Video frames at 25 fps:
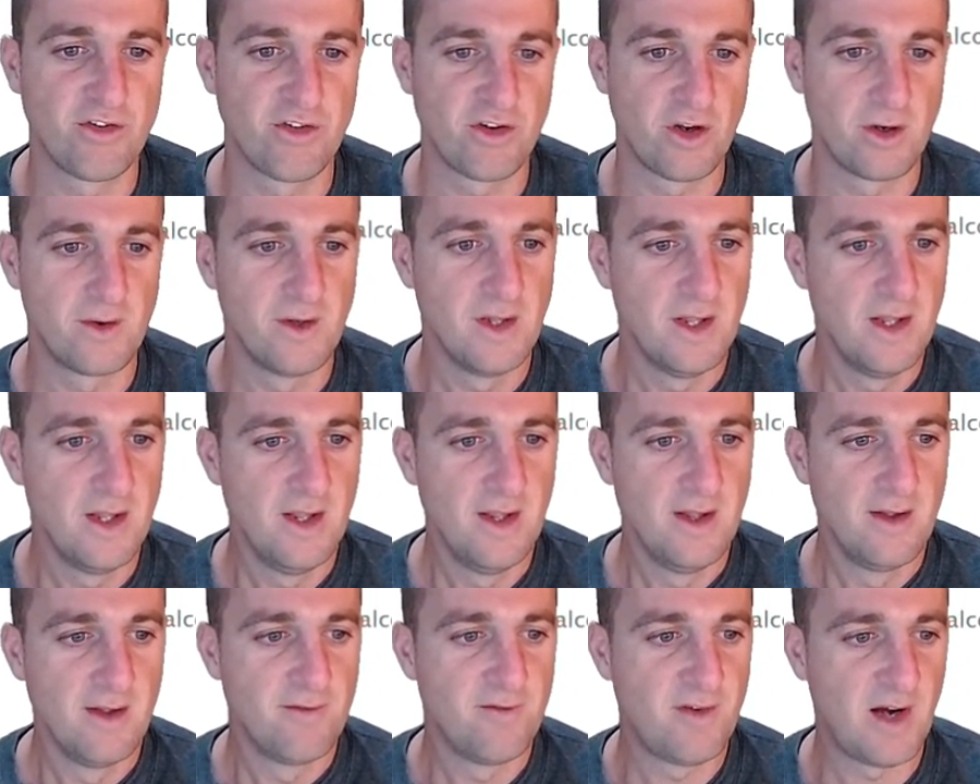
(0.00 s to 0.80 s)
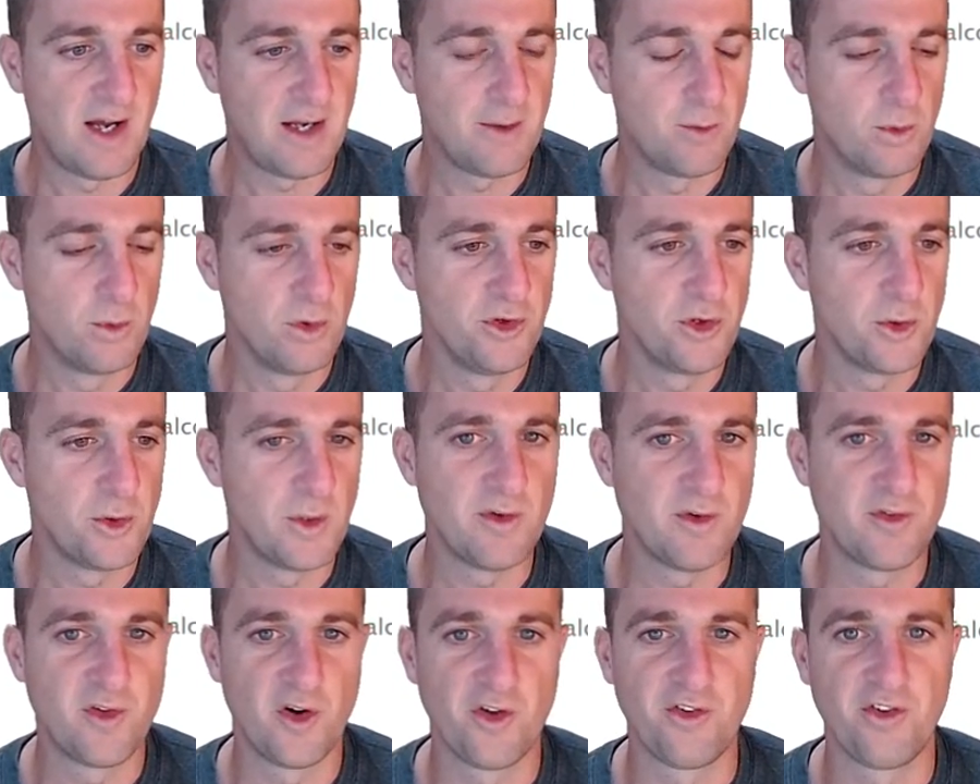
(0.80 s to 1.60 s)
So that will do
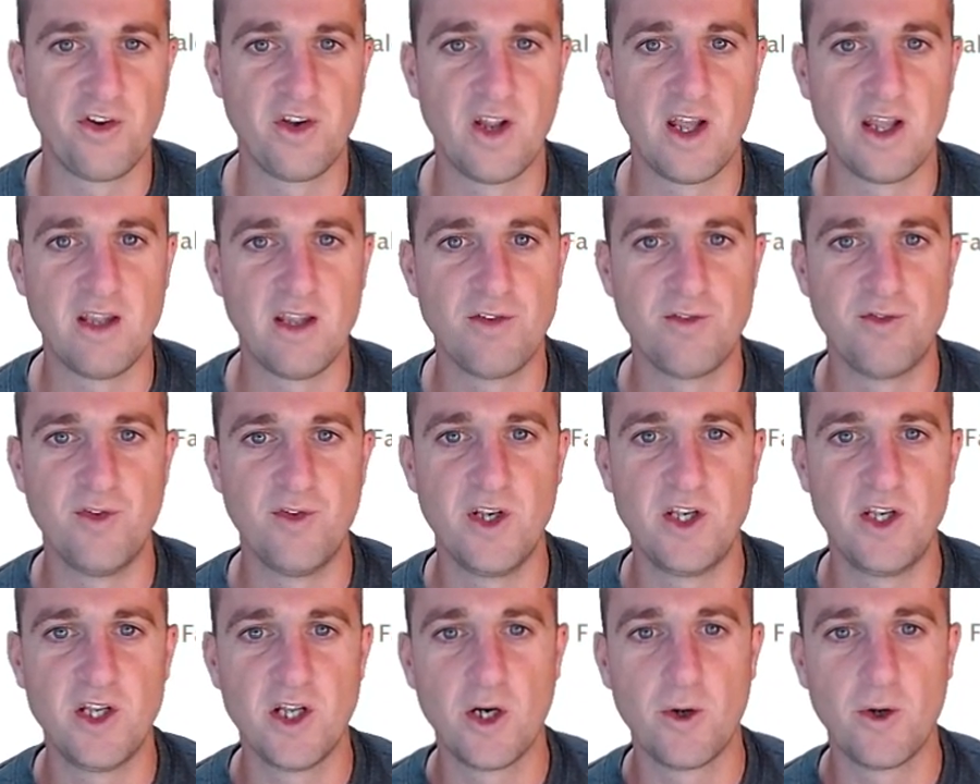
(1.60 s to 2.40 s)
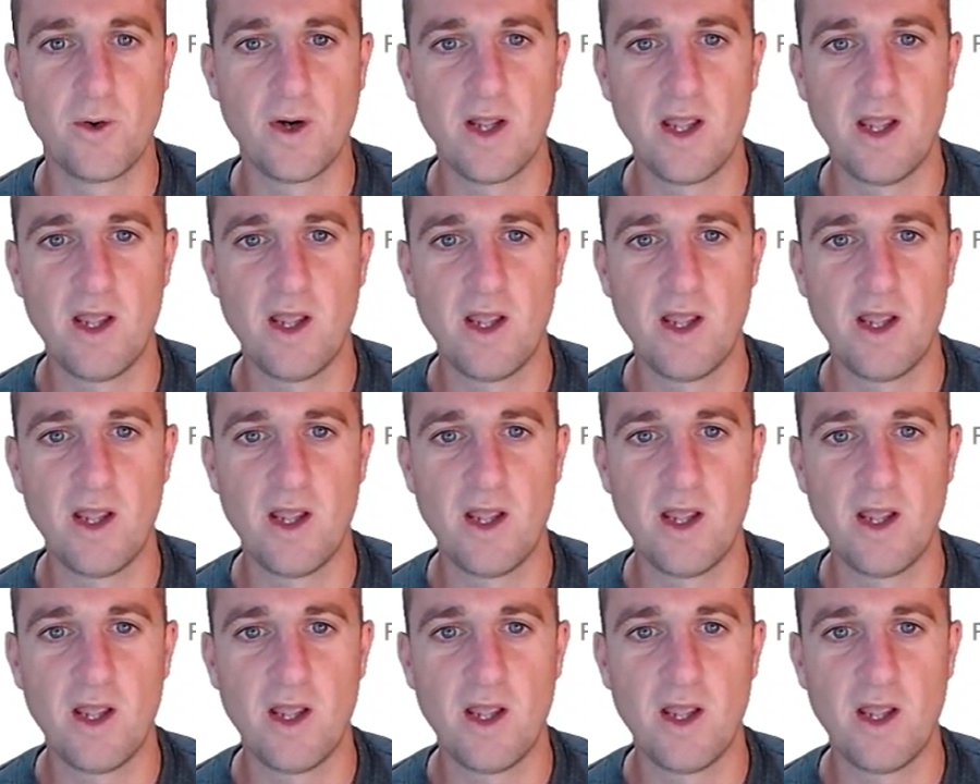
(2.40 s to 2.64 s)
it for today's video.